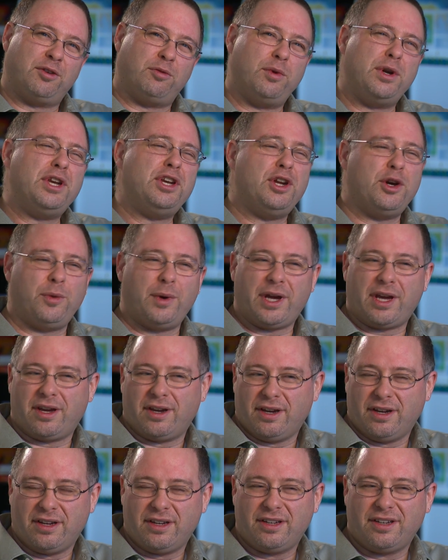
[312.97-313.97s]

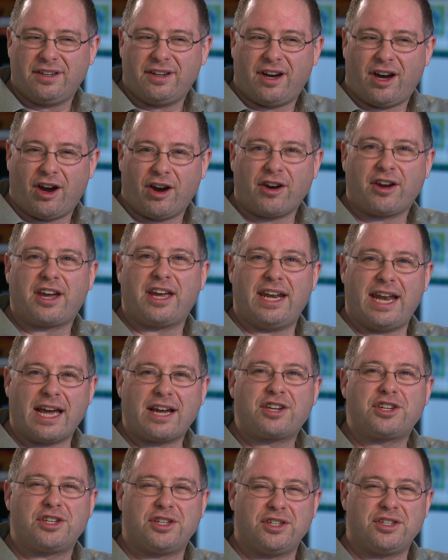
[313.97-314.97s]
renewing our
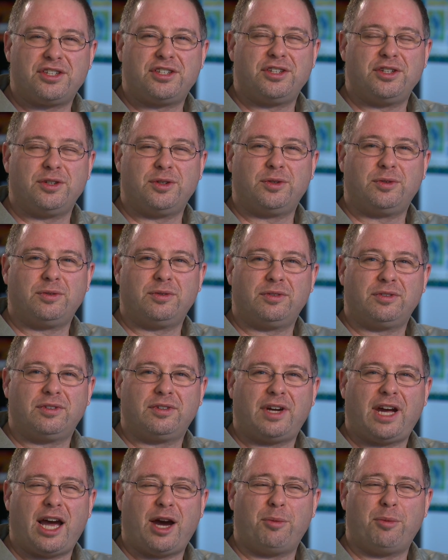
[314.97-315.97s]
connection to
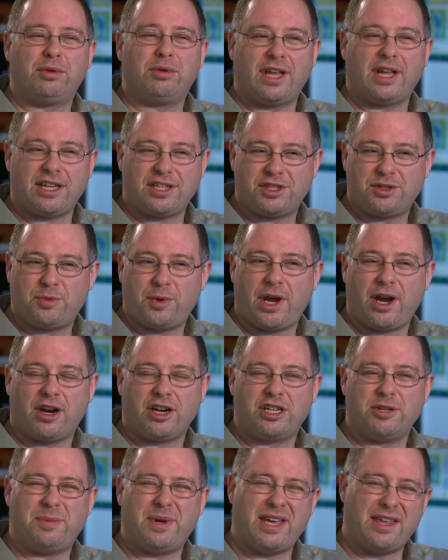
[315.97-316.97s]
how blessed we are
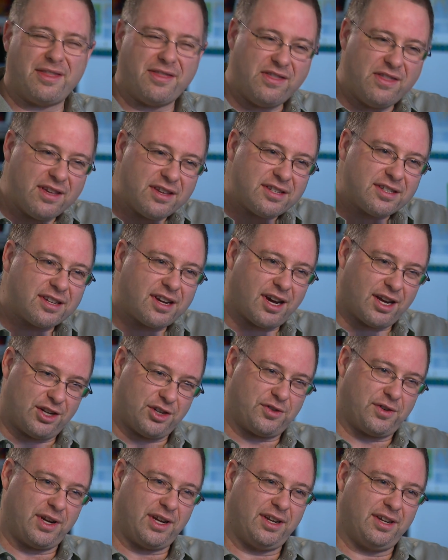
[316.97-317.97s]
to be in this
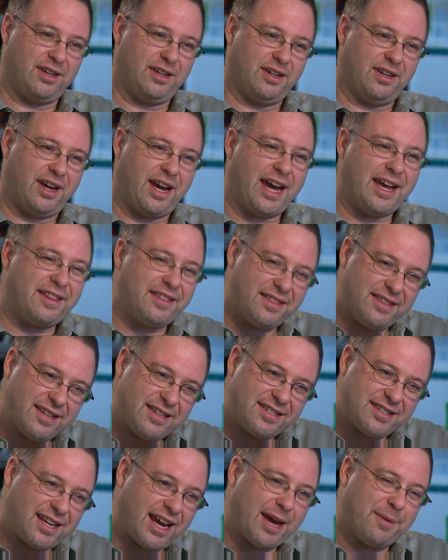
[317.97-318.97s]
country at
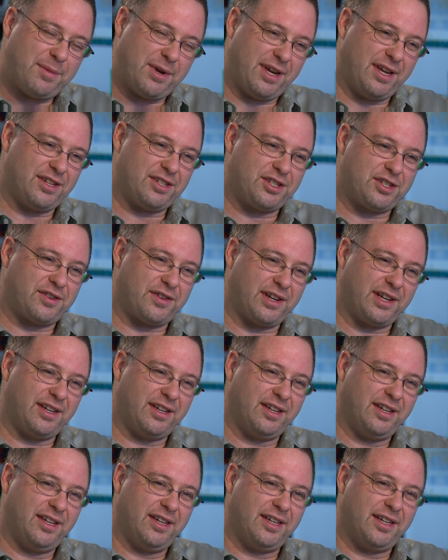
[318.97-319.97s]
this time in history.
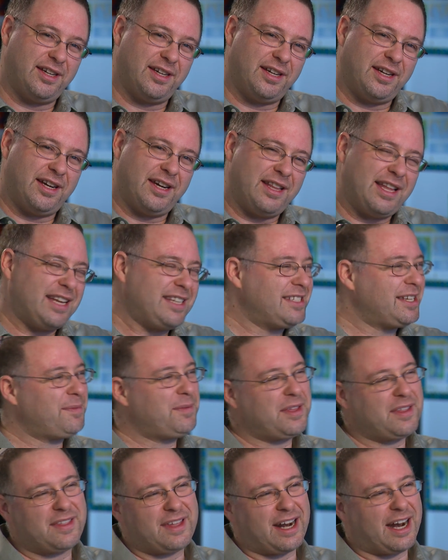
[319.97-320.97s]
That's
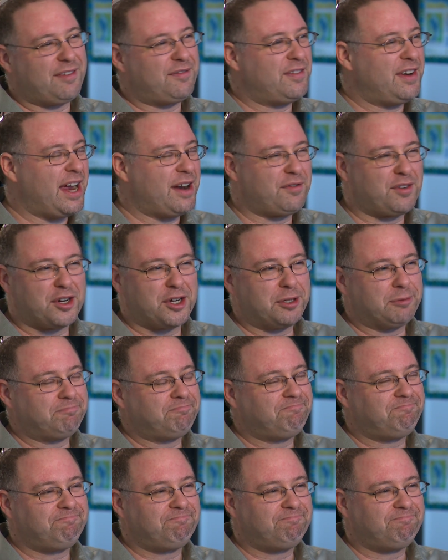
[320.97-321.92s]
something that I've never